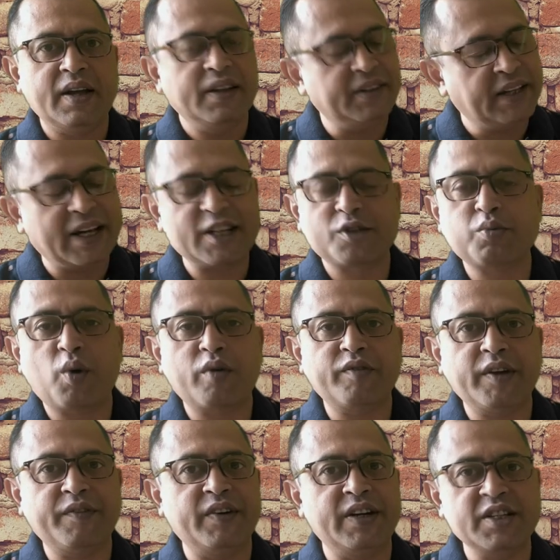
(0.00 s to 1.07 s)
That is what
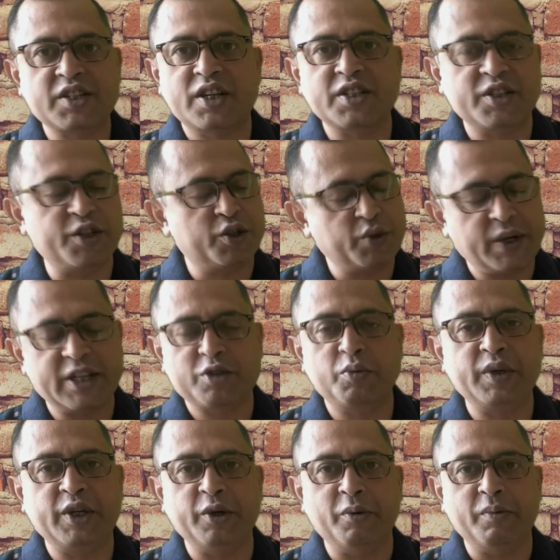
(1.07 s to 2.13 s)
we will discuss in today's
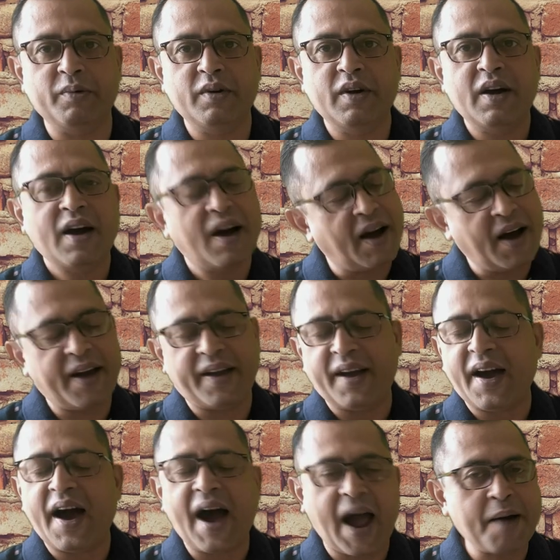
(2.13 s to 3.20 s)
video. Hi,
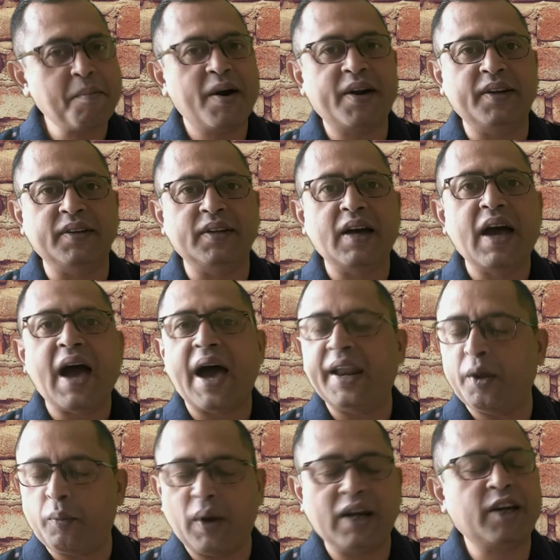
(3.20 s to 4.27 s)
I am Anand and
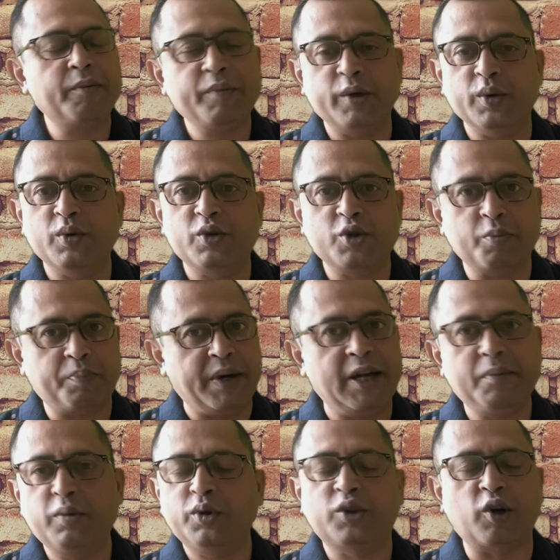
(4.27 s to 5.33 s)
I welcome you to Pale
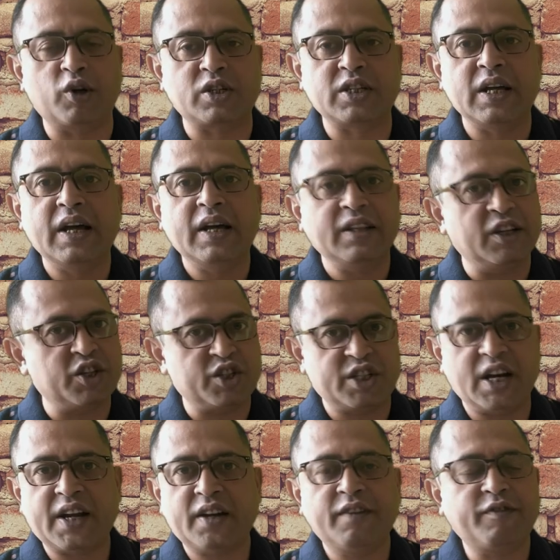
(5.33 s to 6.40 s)
Blue Thoughts, the
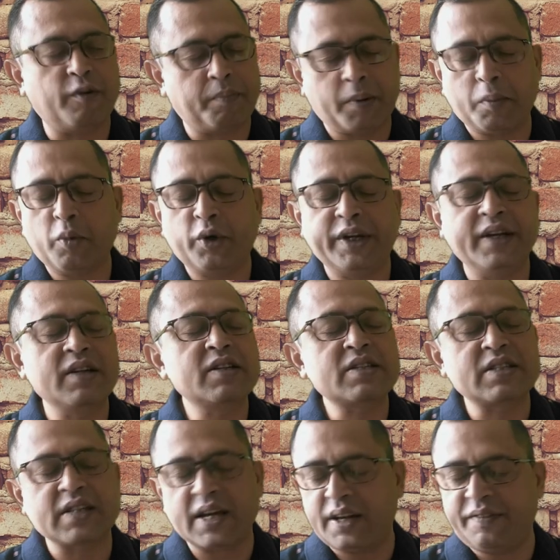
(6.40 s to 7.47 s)
channel for promoting
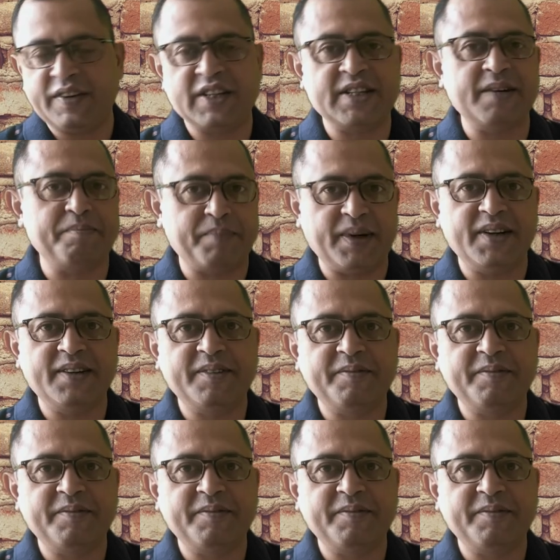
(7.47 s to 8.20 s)
scientific temper.